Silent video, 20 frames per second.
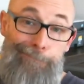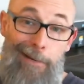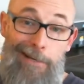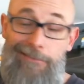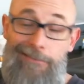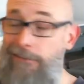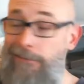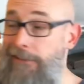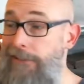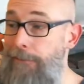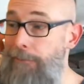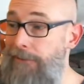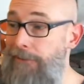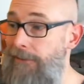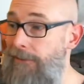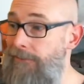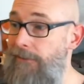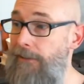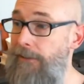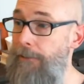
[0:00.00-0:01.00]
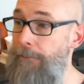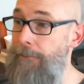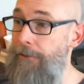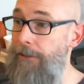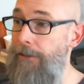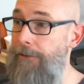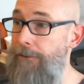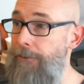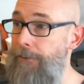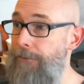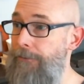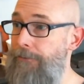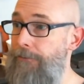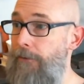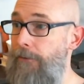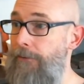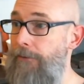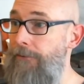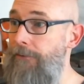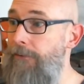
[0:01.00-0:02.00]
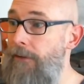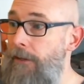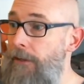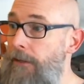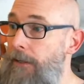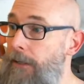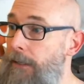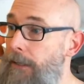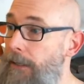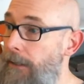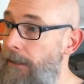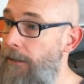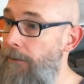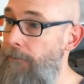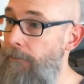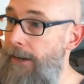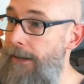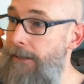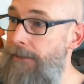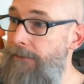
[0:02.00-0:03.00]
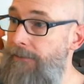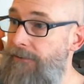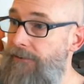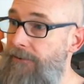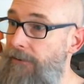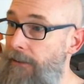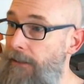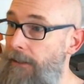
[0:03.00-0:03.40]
basically did what they said they were going to do as far as rates.